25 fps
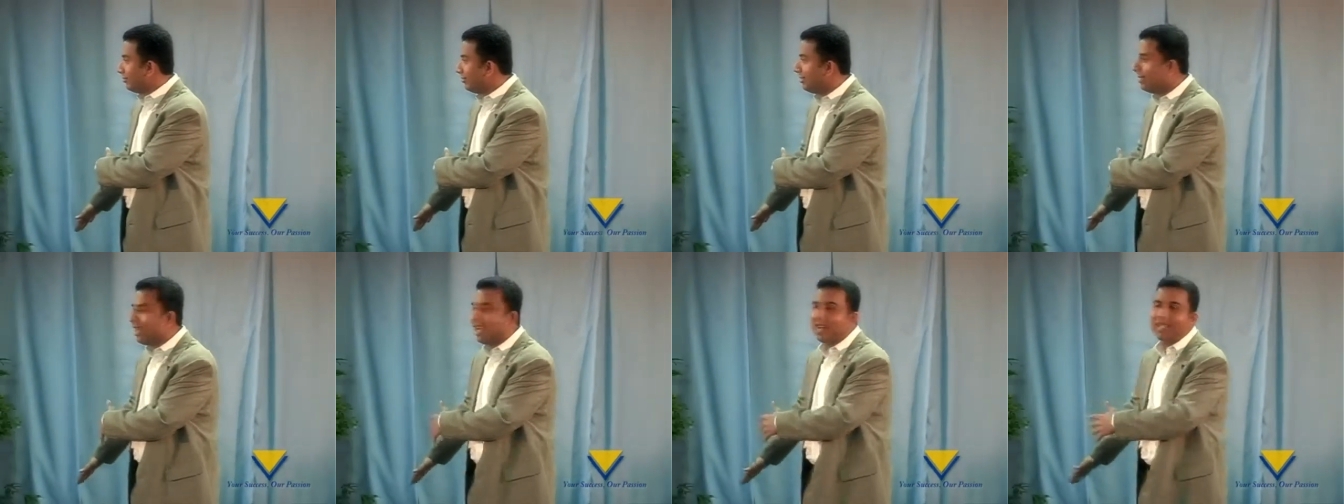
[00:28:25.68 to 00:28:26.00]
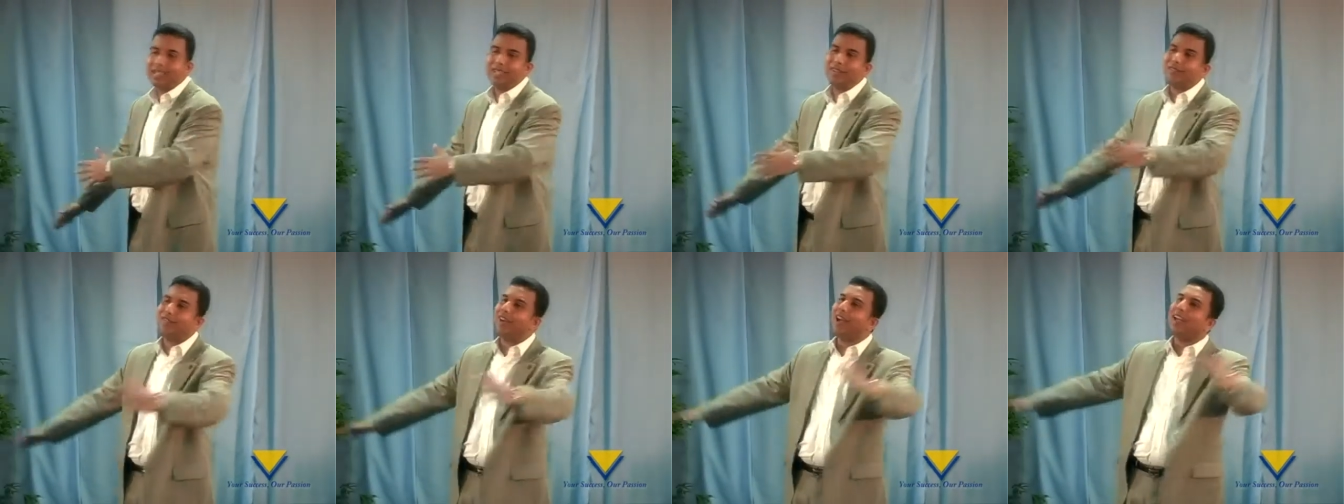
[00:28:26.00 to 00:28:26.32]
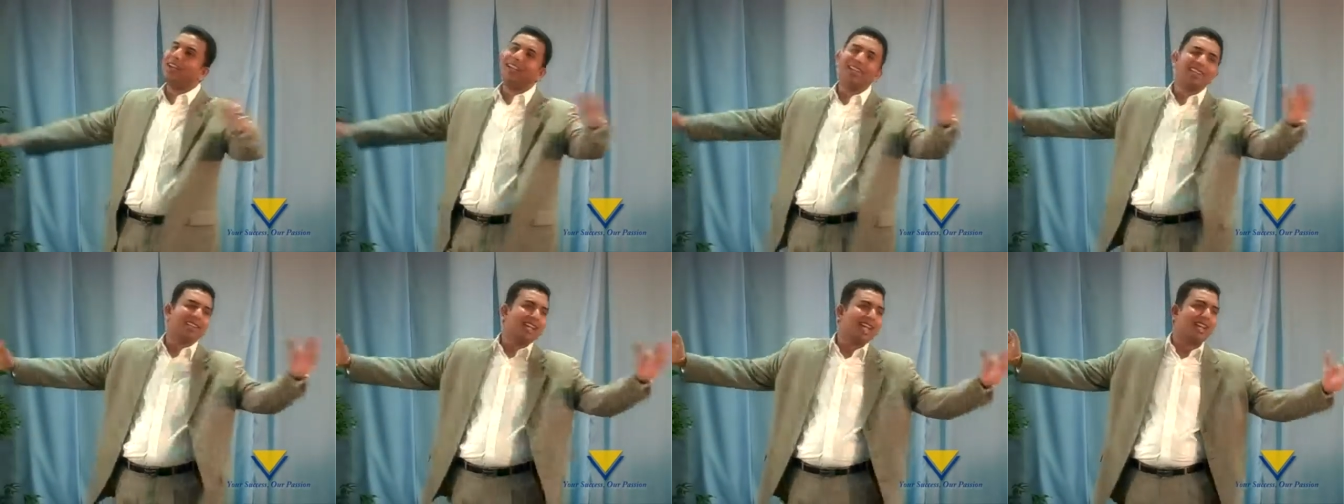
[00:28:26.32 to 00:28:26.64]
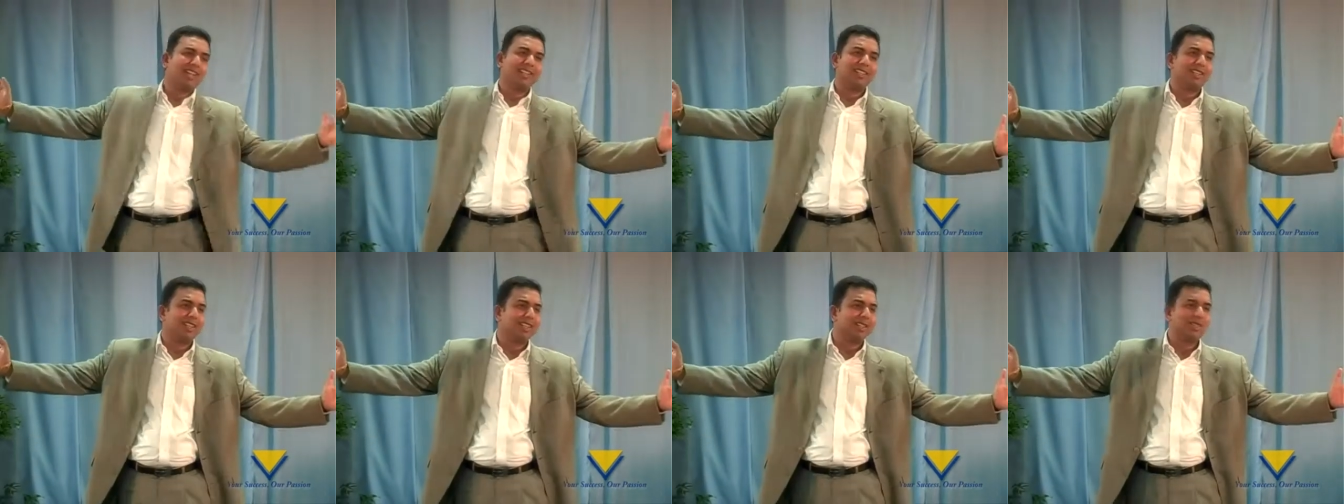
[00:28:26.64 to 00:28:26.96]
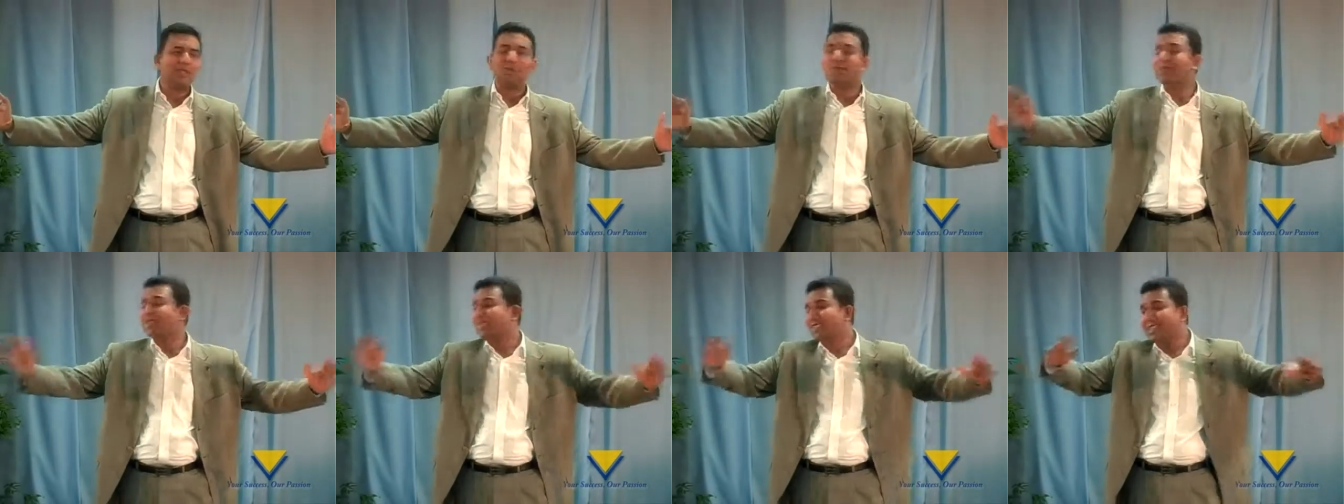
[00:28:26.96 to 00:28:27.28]
35
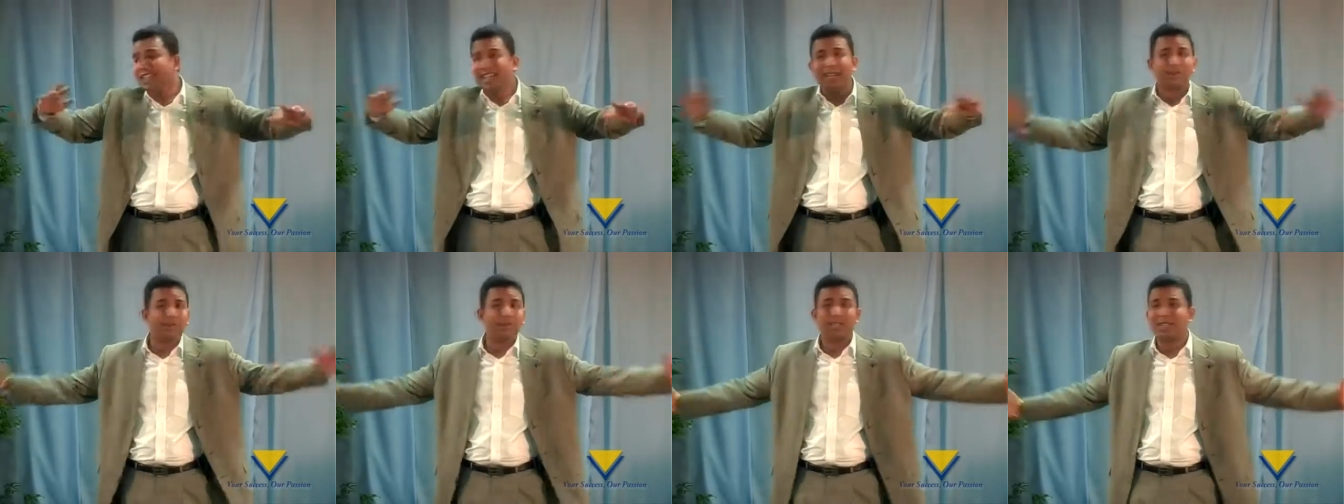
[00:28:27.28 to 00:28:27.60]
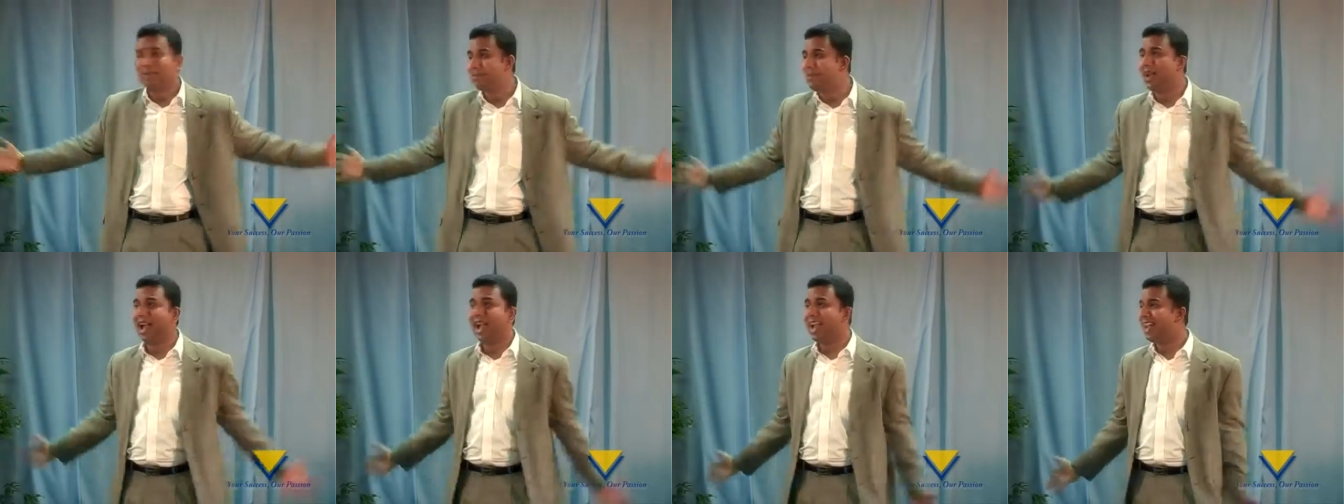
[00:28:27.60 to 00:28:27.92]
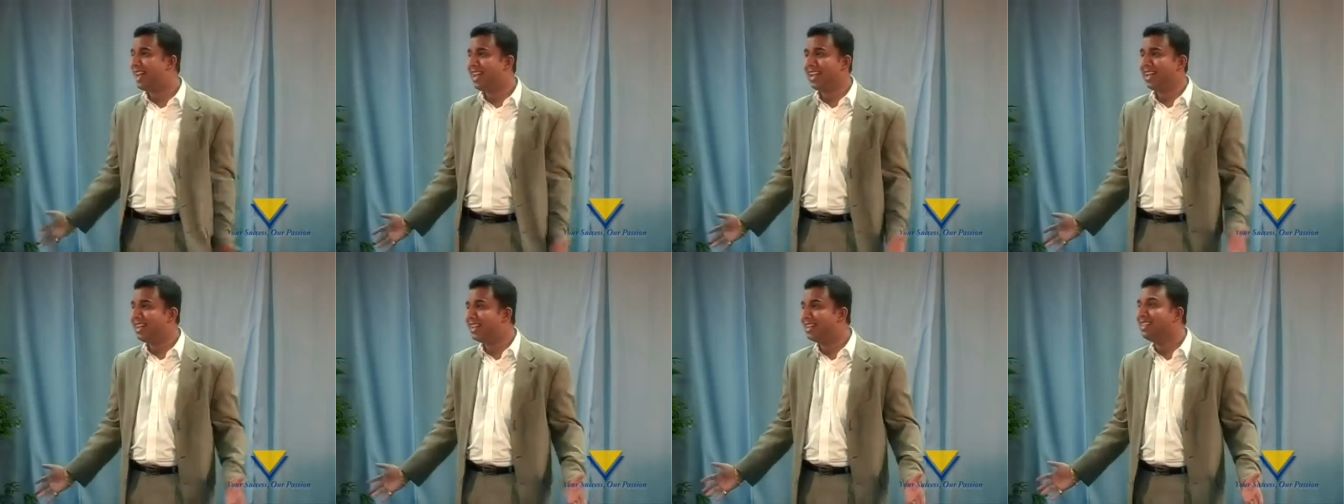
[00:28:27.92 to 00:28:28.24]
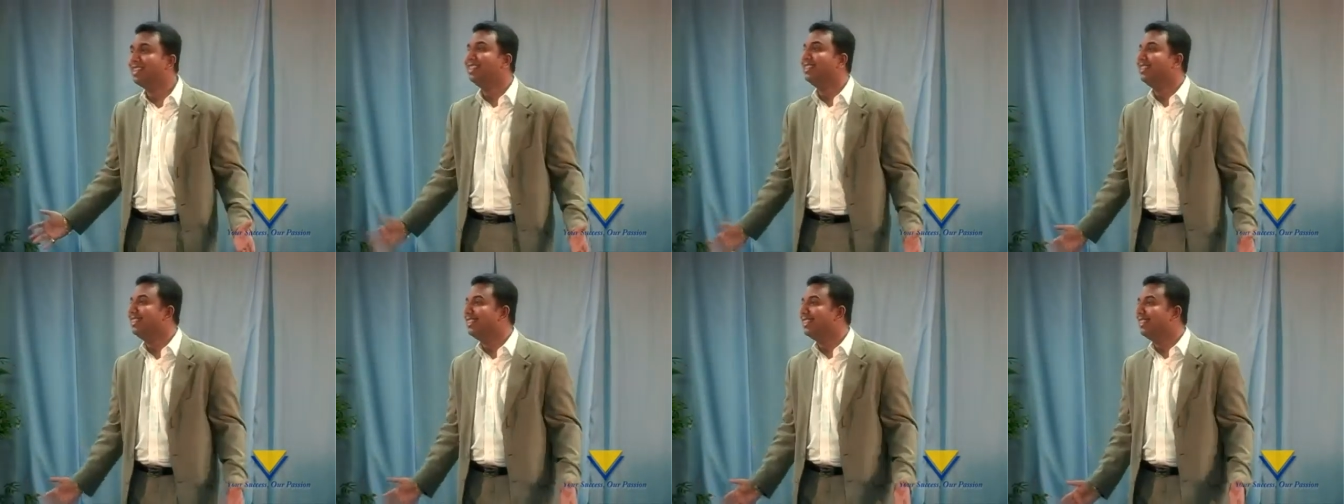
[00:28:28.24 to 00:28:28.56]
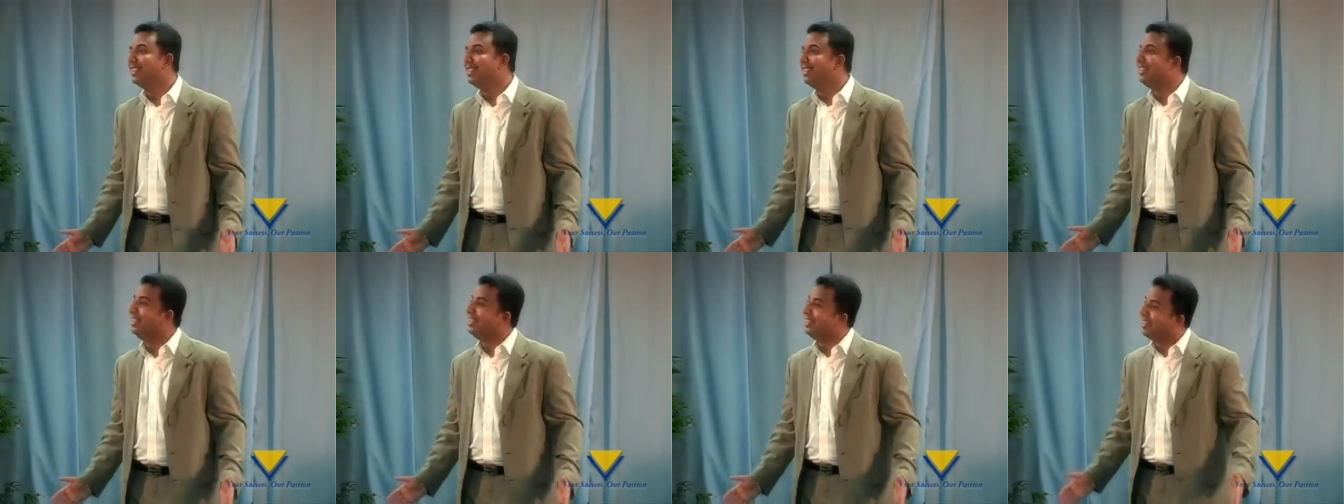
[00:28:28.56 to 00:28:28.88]
rejections, you will still be smiling
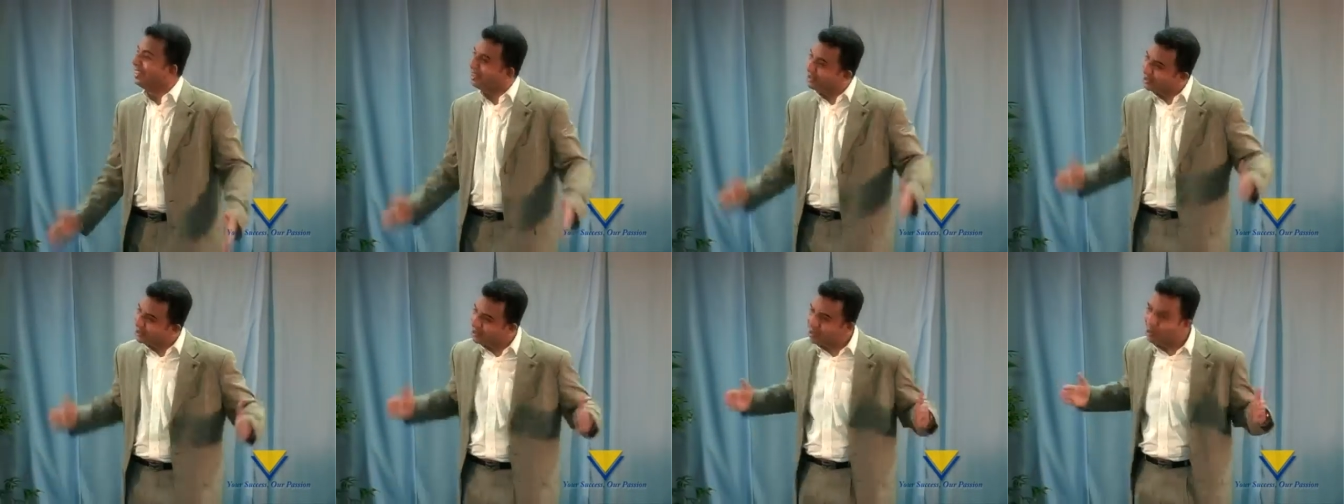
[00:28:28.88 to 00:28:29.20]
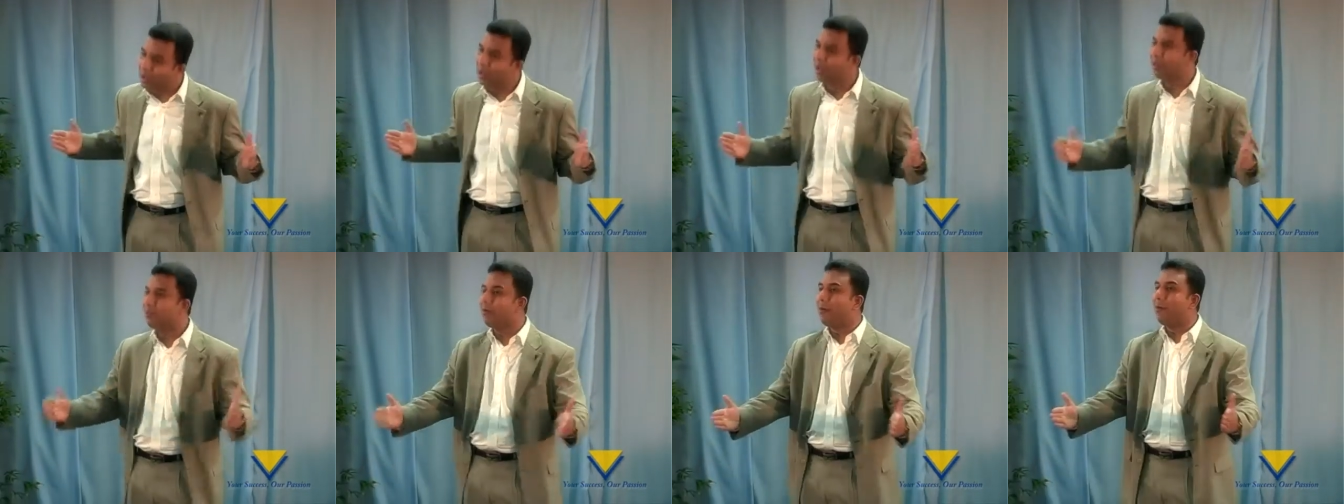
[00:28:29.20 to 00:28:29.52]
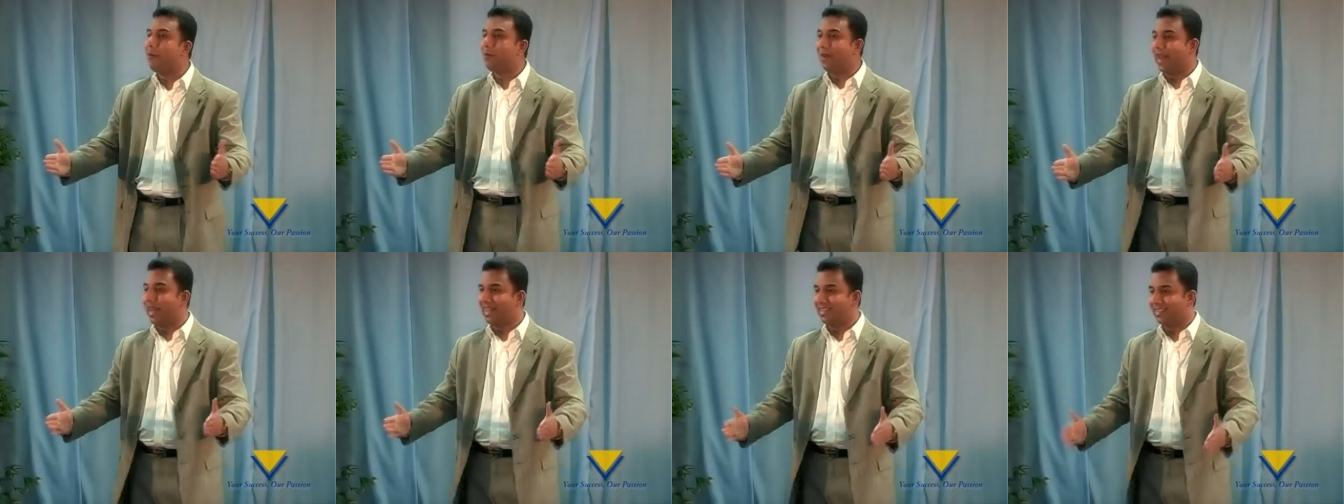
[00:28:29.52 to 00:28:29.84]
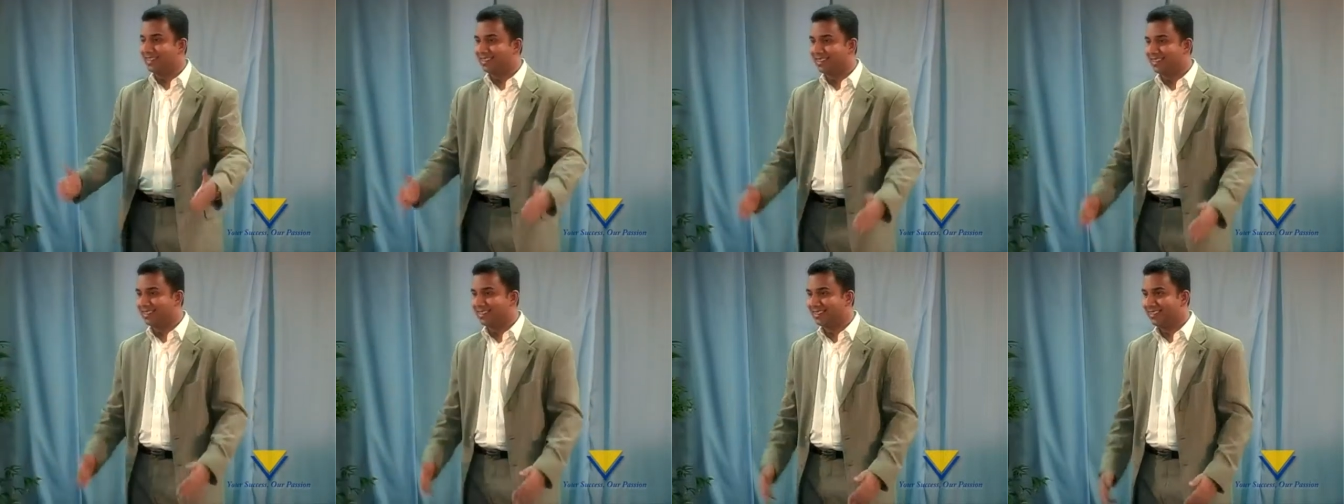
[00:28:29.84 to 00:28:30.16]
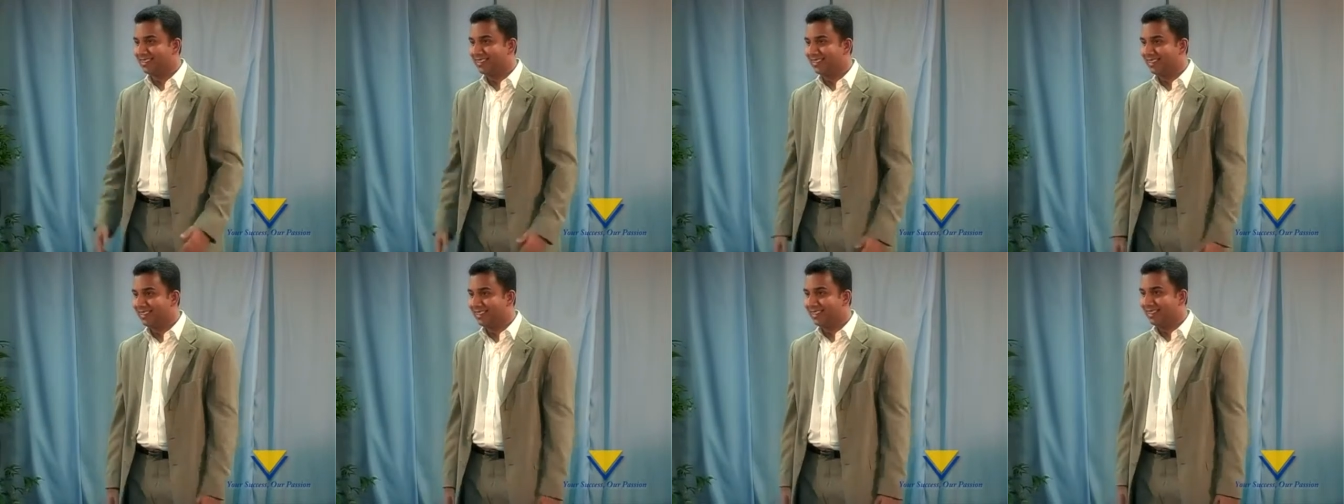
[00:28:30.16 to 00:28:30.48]
and showing more plans